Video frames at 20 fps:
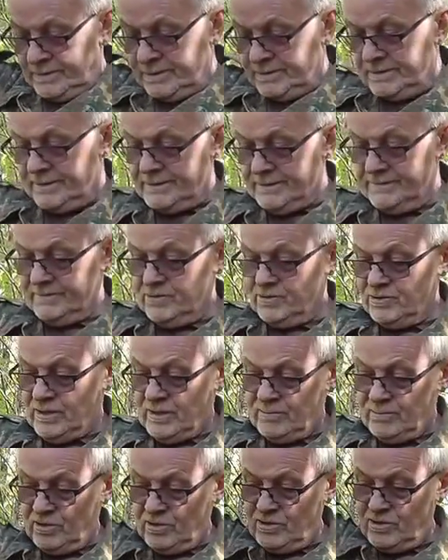um,
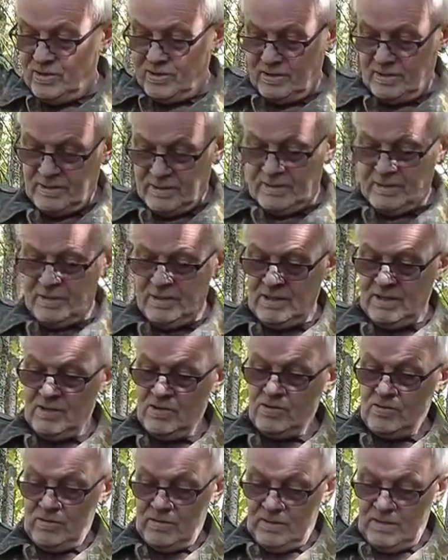so I'm just
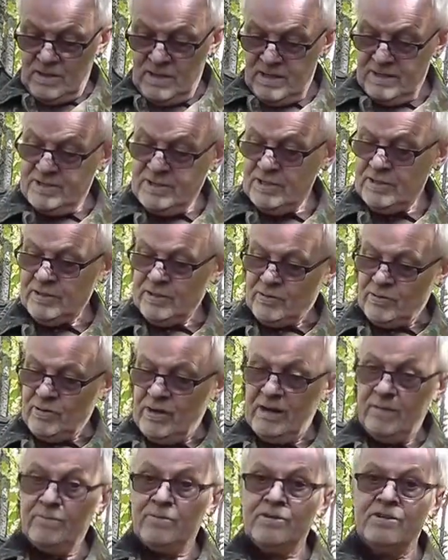hitting the
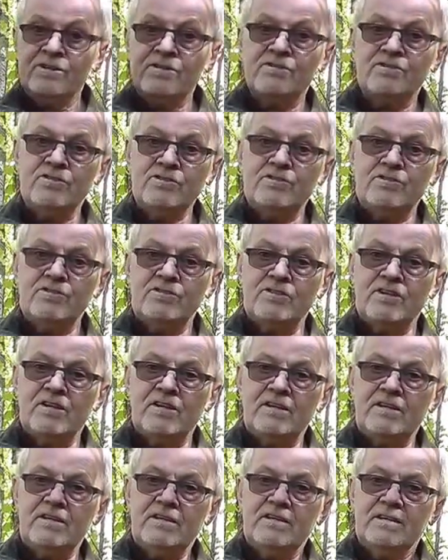ground with this just to
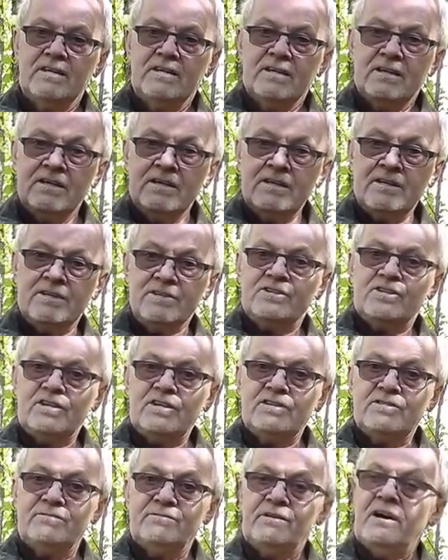see you can
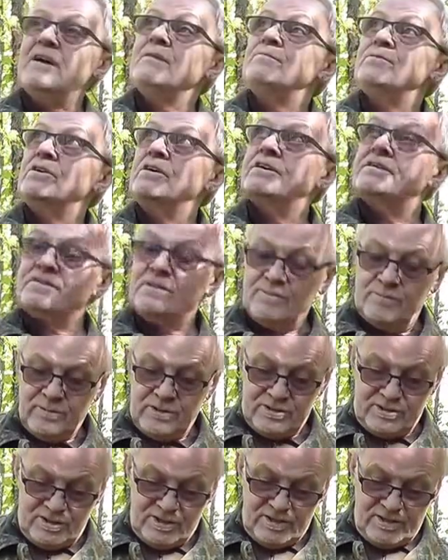see it's vibrating
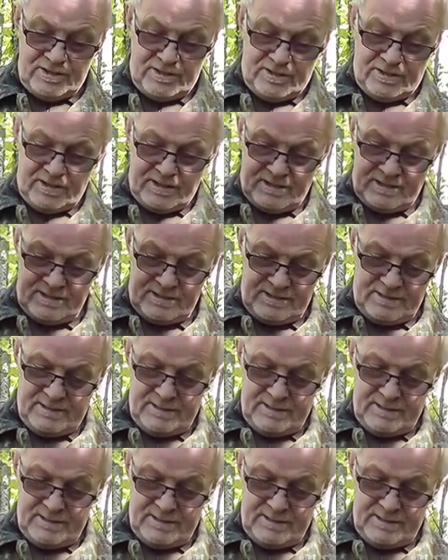which is uh,